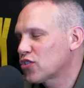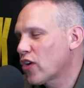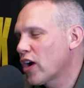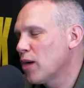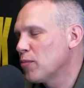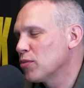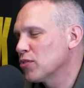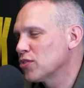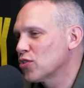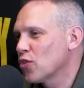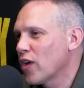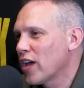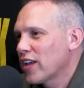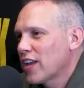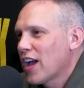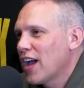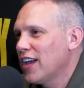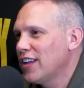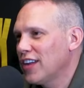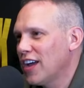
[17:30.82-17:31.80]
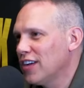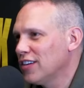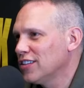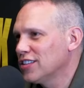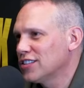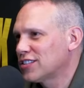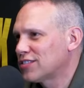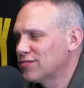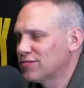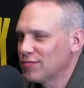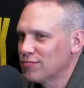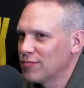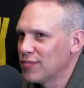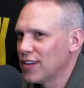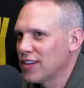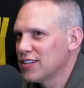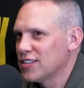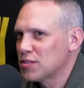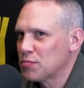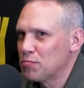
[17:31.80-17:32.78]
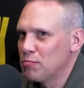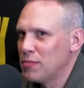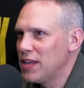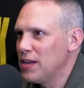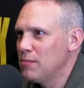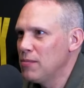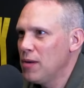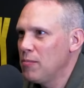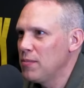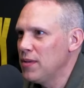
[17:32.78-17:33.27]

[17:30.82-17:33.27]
Scramble. So like I'll just meet them up.